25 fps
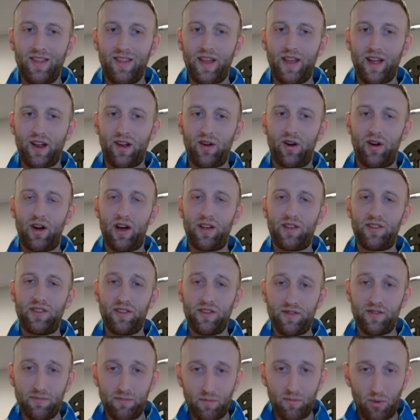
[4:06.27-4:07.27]
that
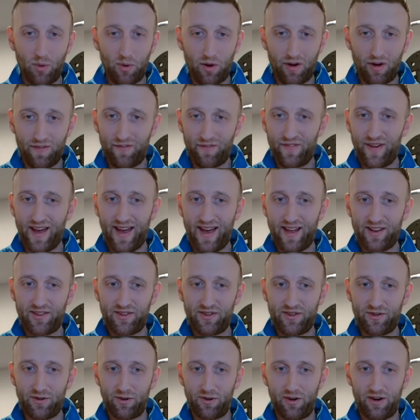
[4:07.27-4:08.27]
causes more fat
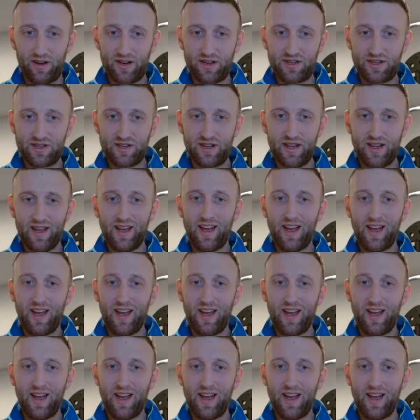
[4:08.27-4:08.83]
storage